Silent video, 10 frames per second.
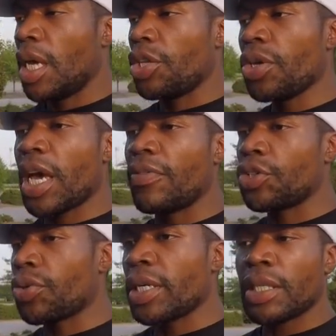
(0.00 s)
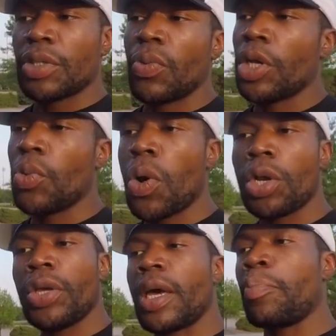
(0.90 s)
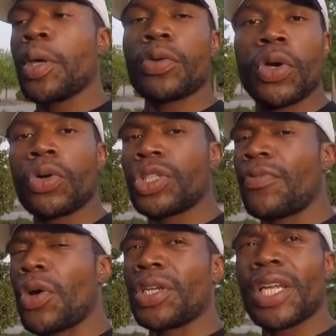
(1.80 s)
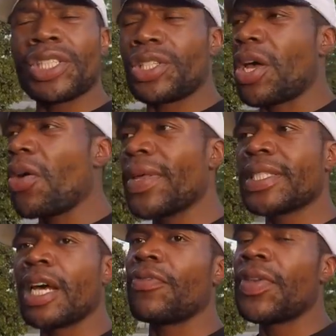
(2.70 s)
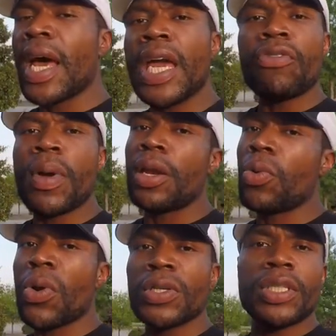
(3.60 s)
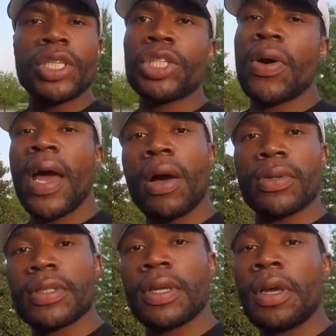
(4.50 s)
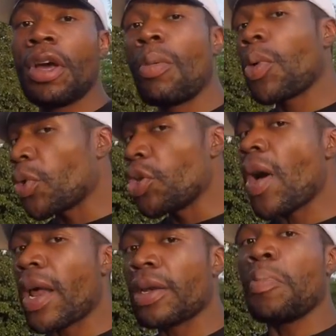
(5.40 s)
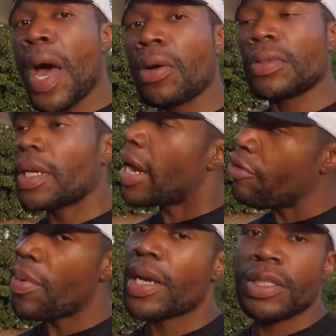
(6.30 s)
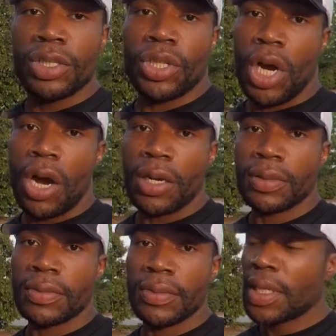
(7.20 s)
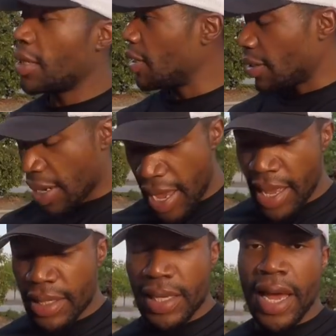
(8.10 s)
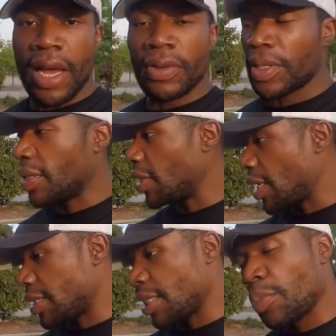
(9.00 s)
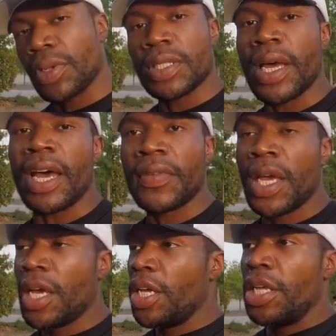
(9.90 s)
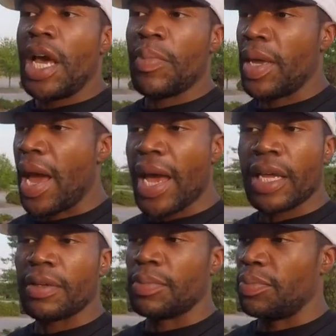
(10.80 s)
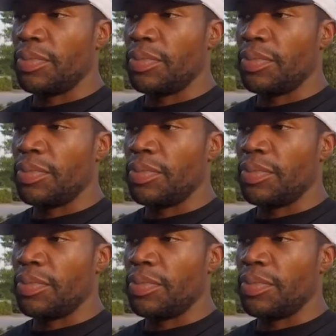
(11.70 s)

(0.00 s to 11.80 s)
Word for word: and you can have it dressed up the way you want. You can have built domes. You can have all the additions, all this stuff. Not everybody in the world sees your house, but when you out and about, everybody sees your car. Hands down, simple as that. I mean, I can,